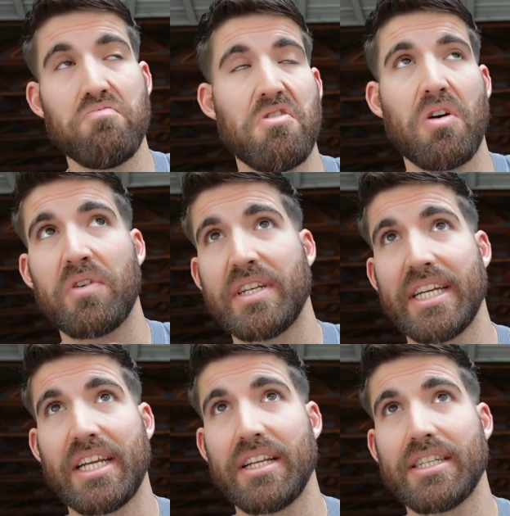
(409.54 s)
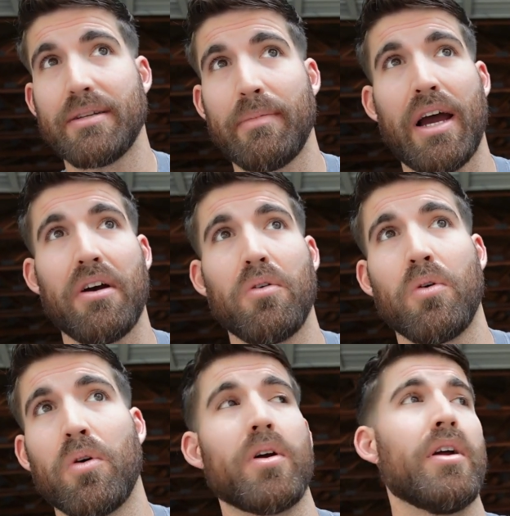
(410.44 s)
a ridiculous amount
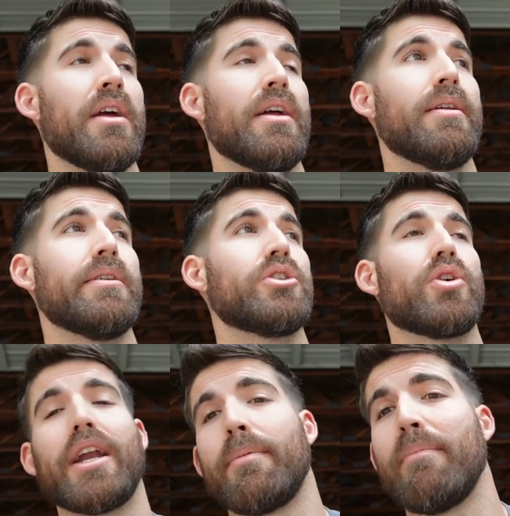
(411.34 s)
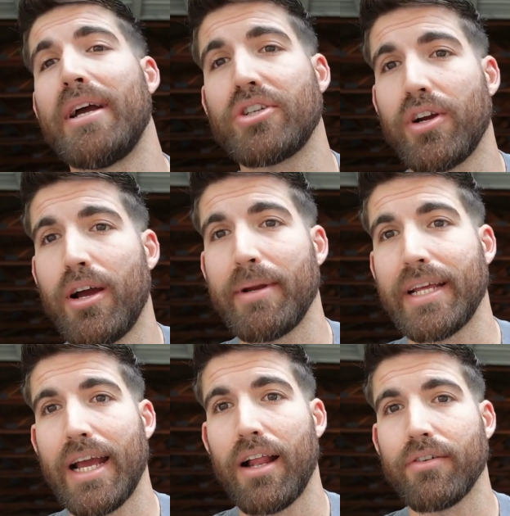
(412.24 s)
or trying to measure how many
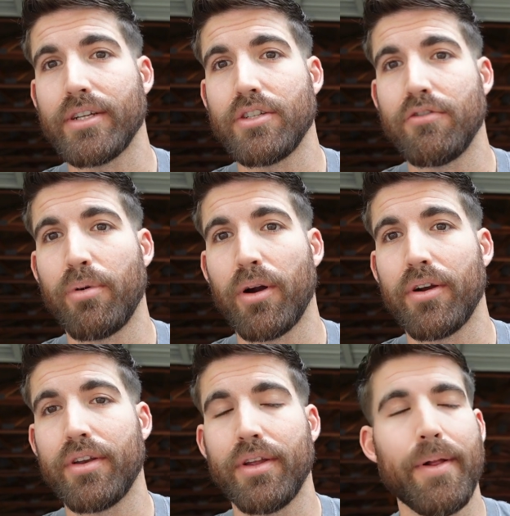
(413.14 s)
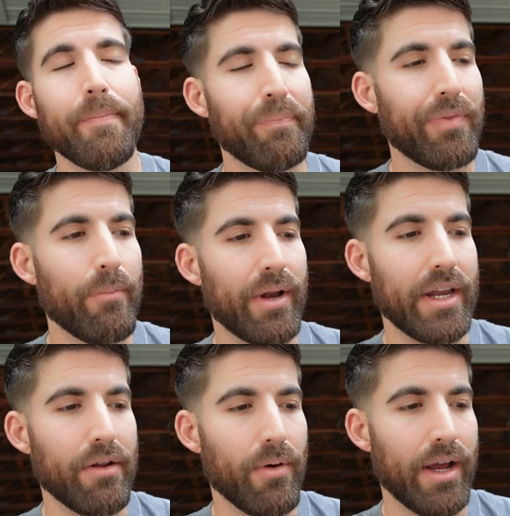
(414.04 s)
calories you've burnt. But
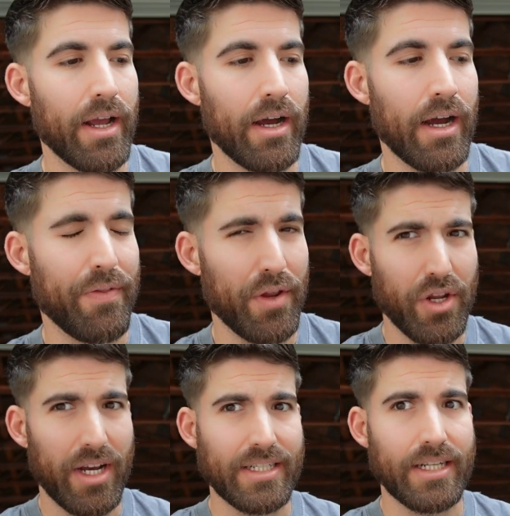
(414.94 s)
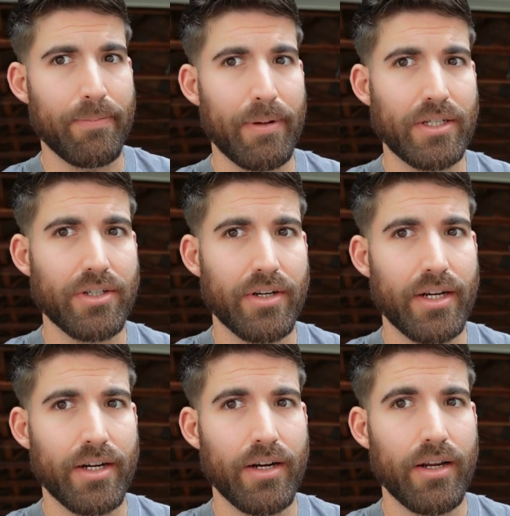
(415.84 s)
anyway, I think you guys get the picture
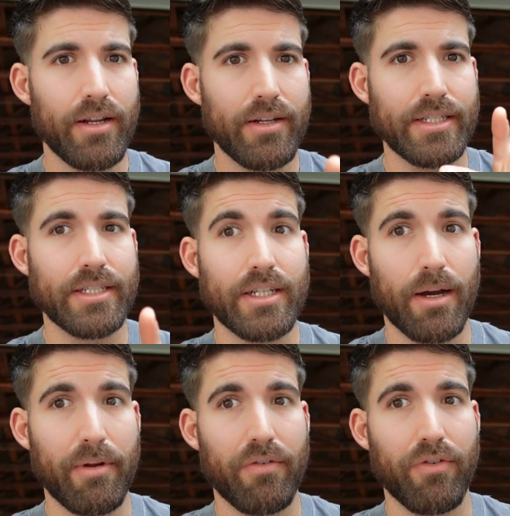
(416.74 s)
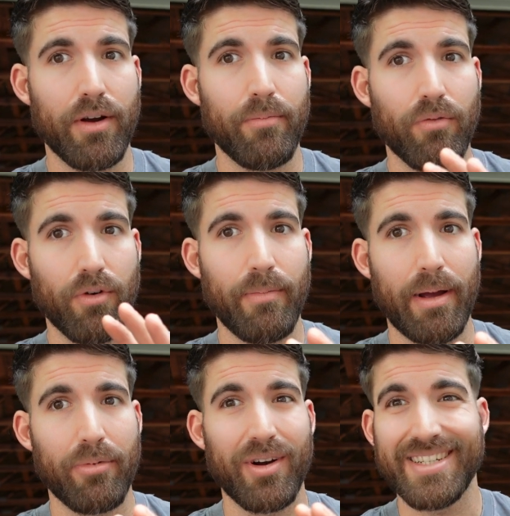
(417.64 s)
here. This is coming from,
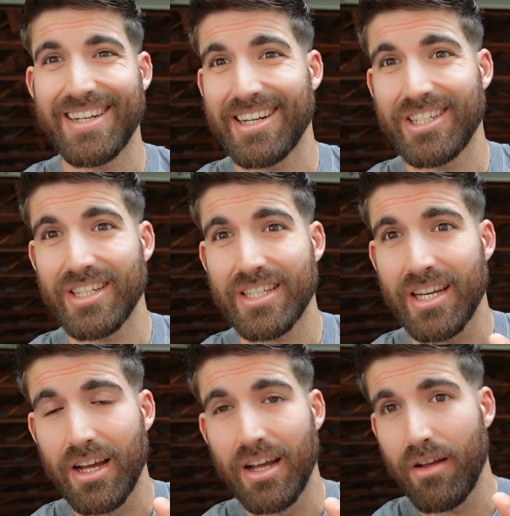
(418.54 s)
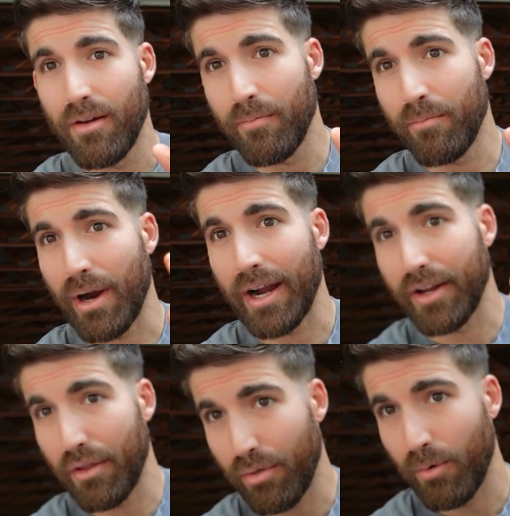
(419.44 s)
remember, it's not just
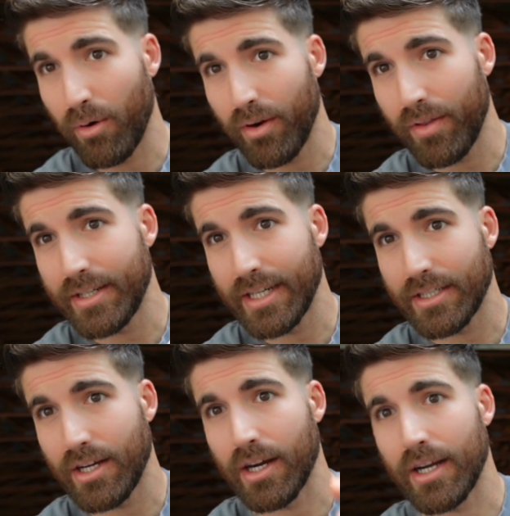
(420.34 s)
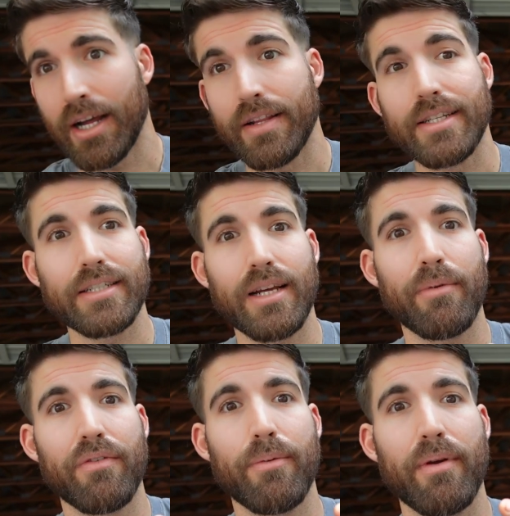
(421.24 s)
Bradley Thor, the TikTok guy. This is
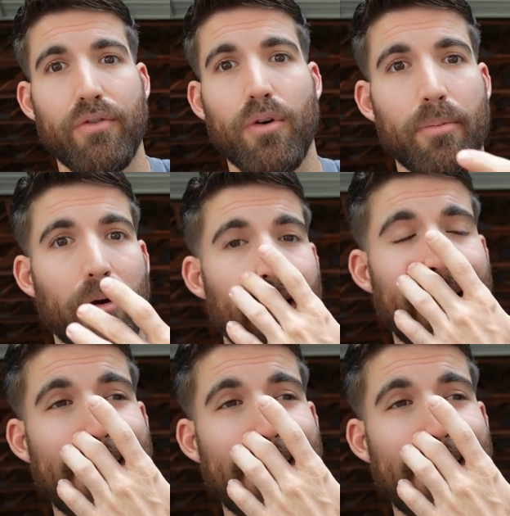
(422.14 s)
coming from a former